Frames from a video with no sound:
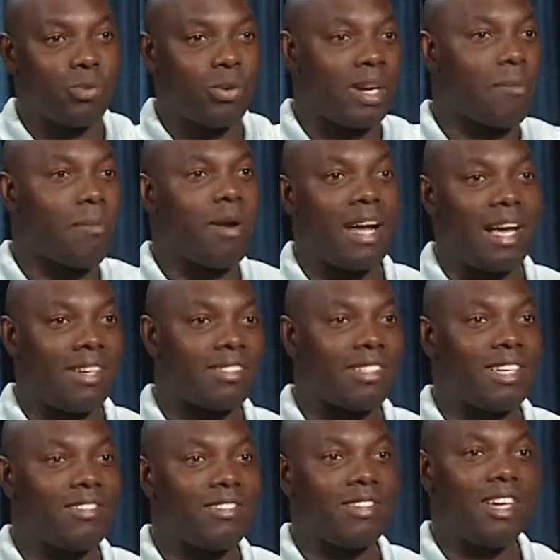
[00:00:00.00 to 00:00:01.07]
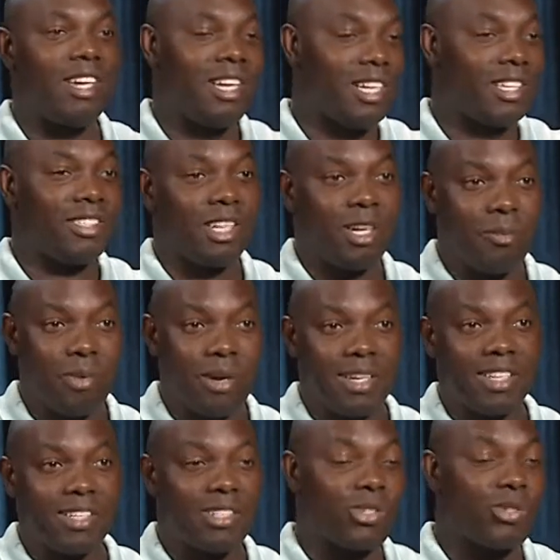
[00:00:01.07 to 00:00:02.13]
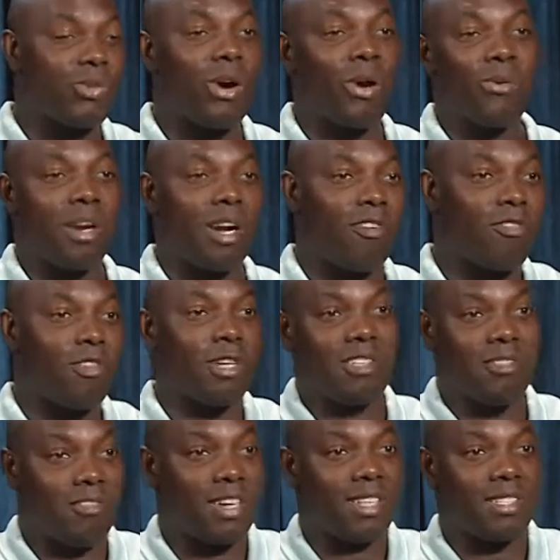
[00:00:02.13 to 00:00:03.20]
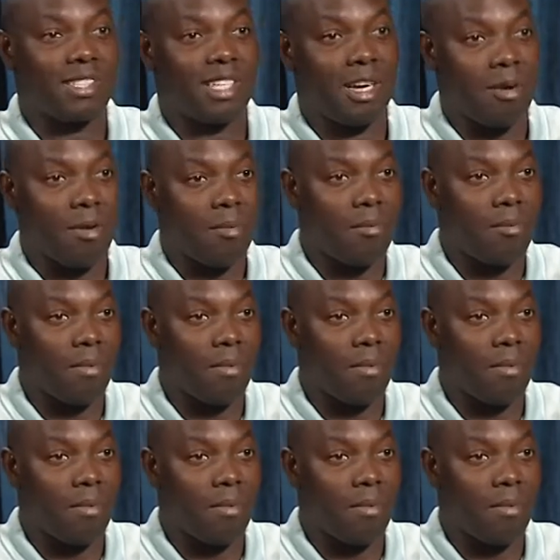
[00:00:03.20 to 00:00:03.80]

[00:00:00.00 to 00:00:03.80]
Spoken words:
When America says it's celebrating its 241st